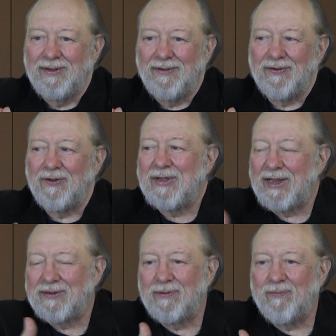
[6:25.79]
Look
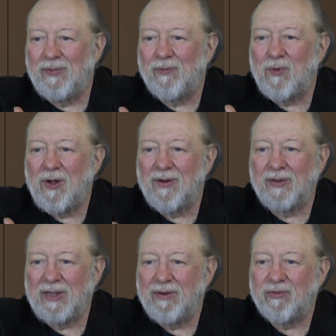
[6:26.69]
at the wall
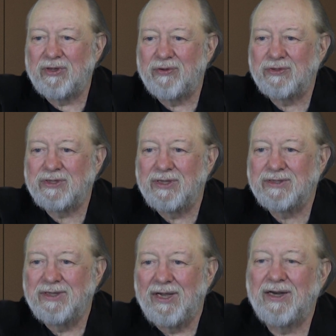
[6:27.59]
again with the two
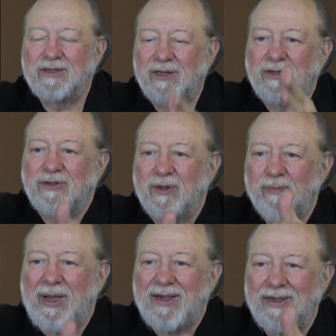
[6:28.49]
slits, and it's going to turn
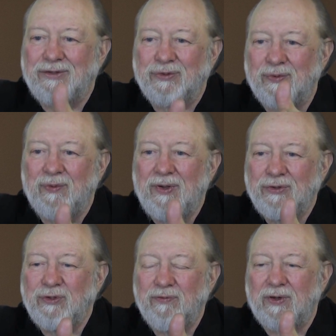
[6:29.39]
back into
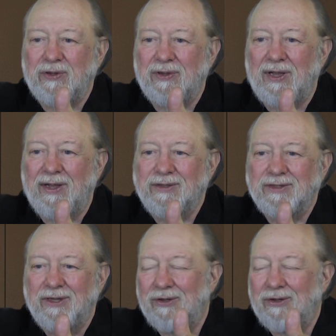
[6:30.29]
two vertical lines.